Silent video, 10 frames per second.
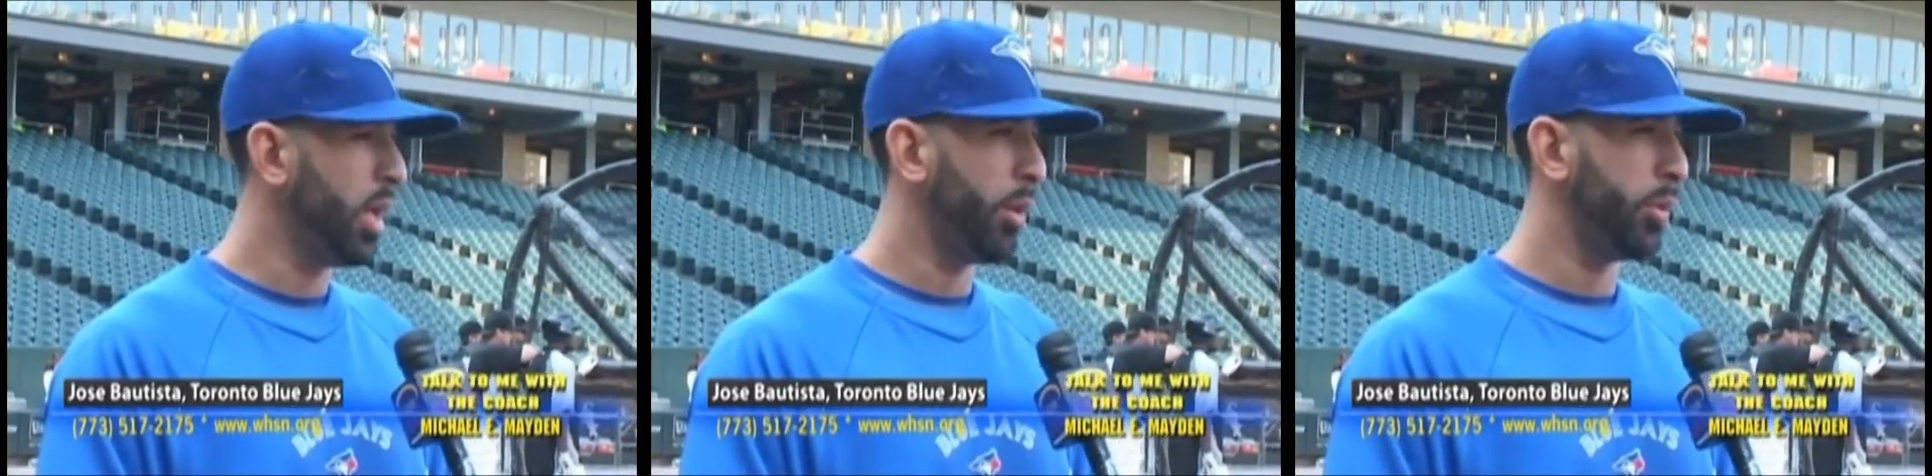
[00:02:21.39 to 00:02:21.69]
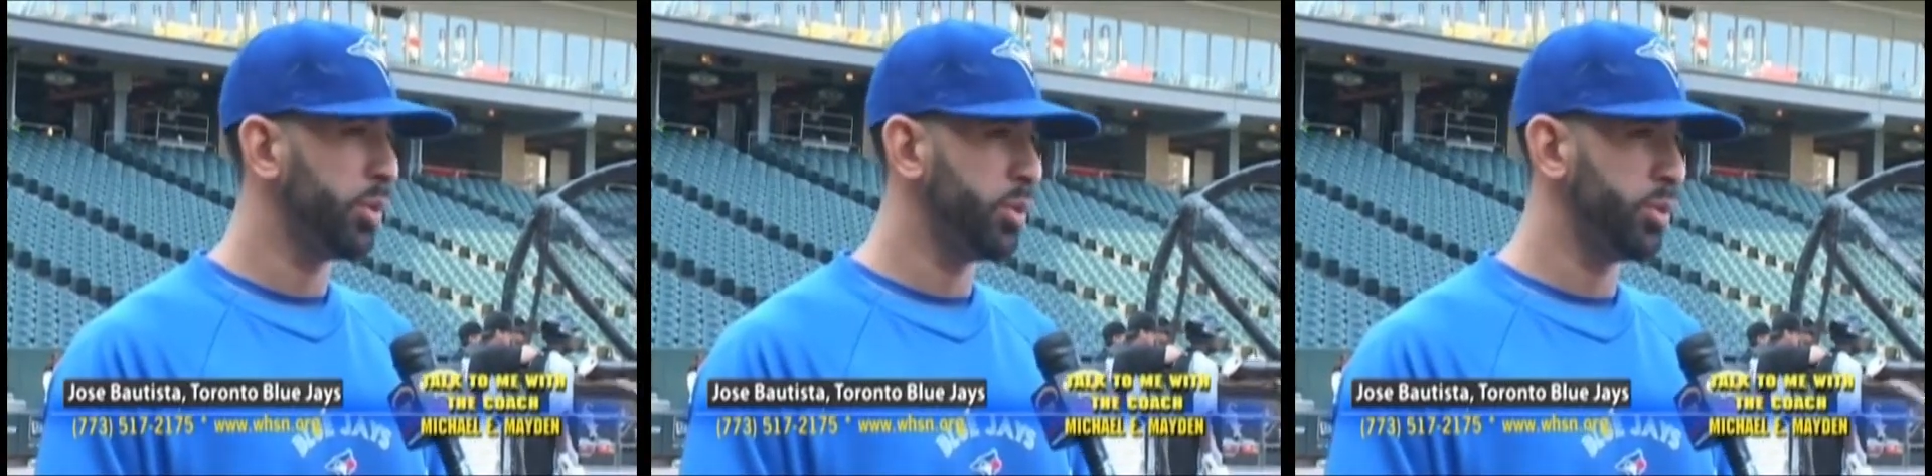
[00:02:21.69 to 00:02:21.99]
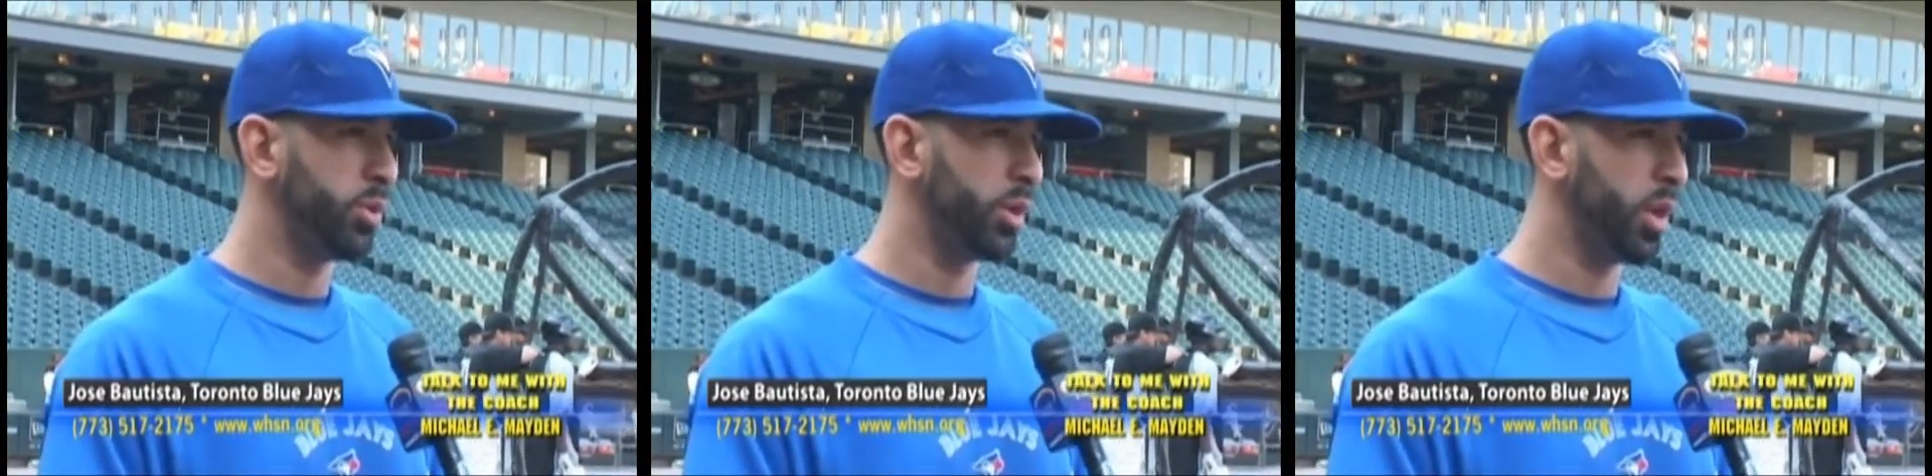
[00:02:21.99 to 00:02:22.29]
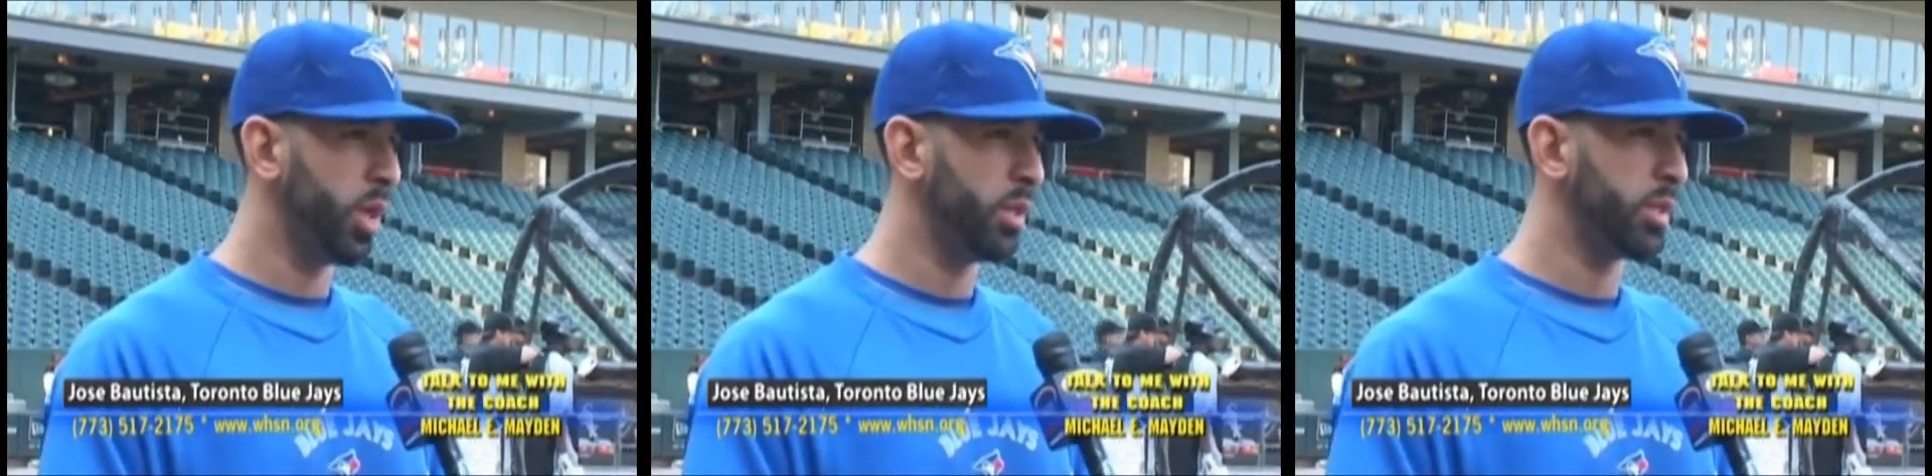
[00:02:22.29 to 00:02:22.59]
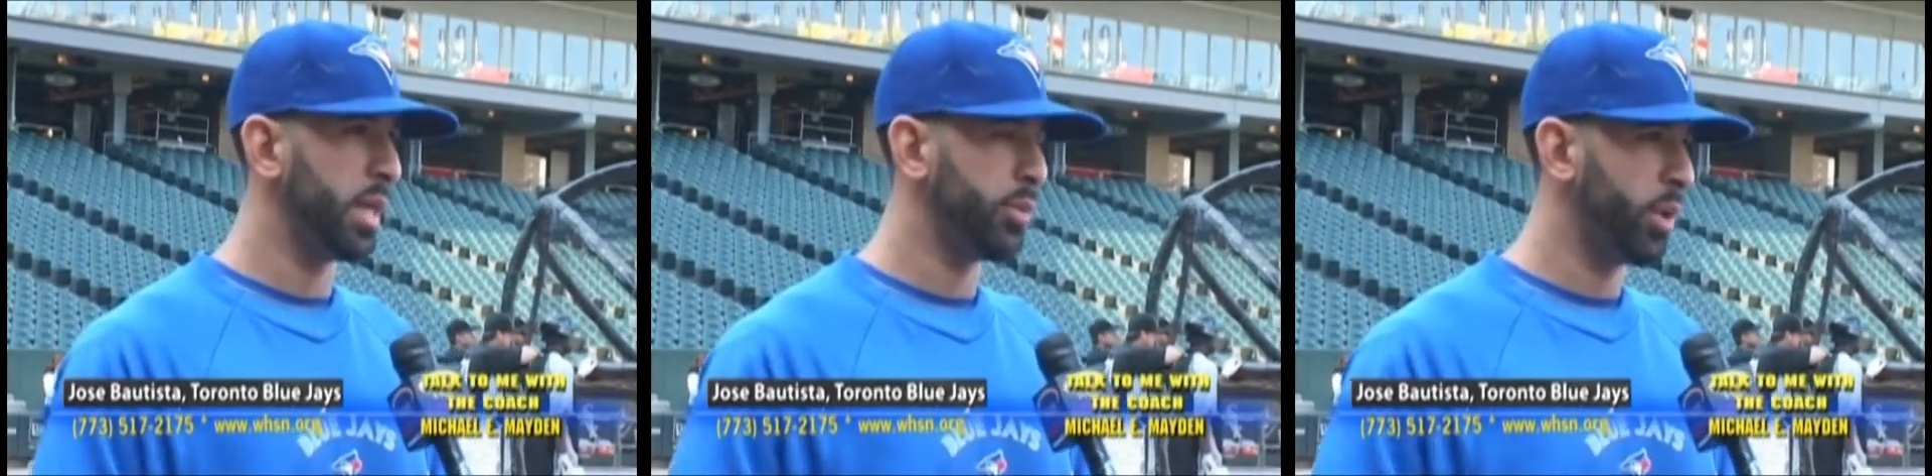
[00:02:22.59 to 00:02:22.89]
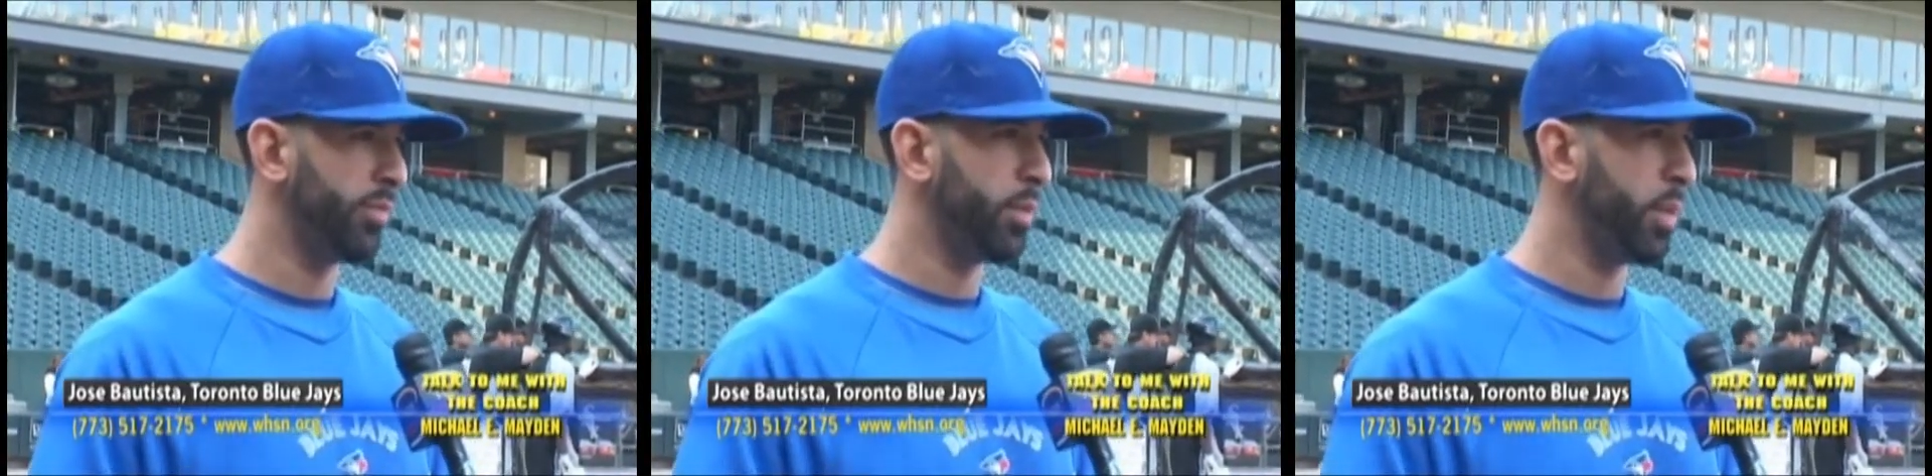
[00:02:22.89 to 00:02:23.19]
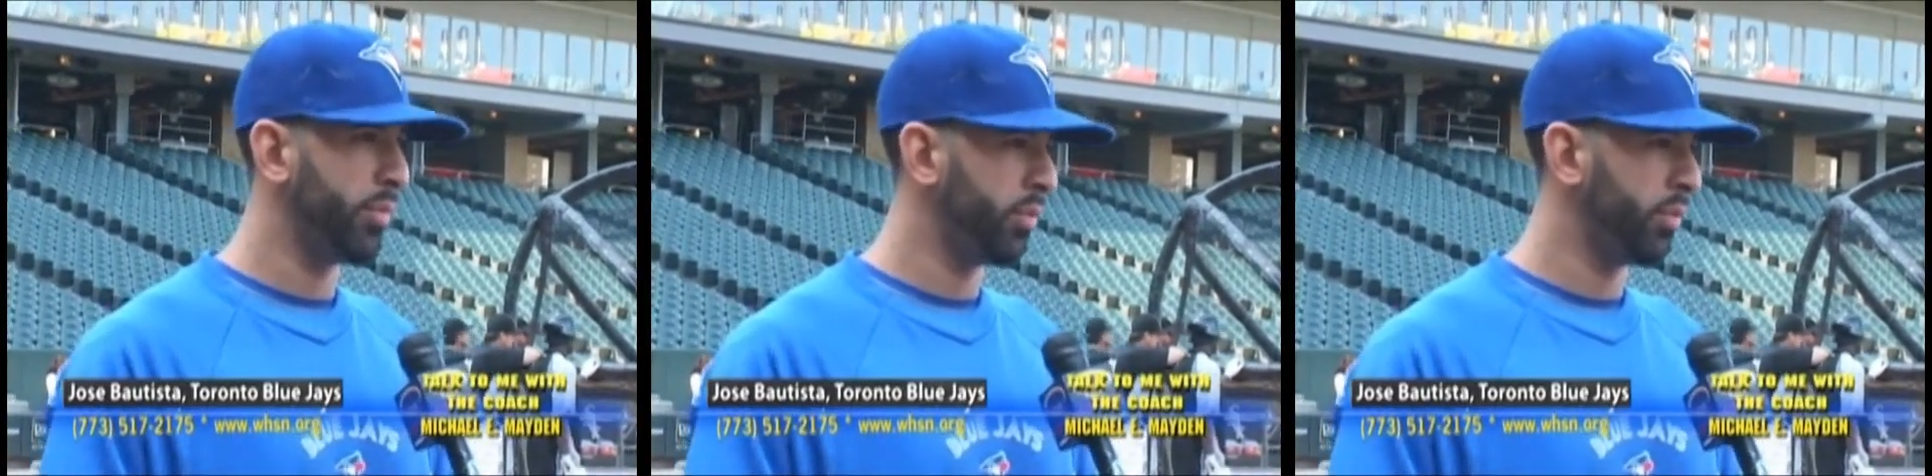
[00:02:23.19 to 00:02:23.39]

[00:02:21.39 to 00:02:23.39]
I went to junior college, got drafted my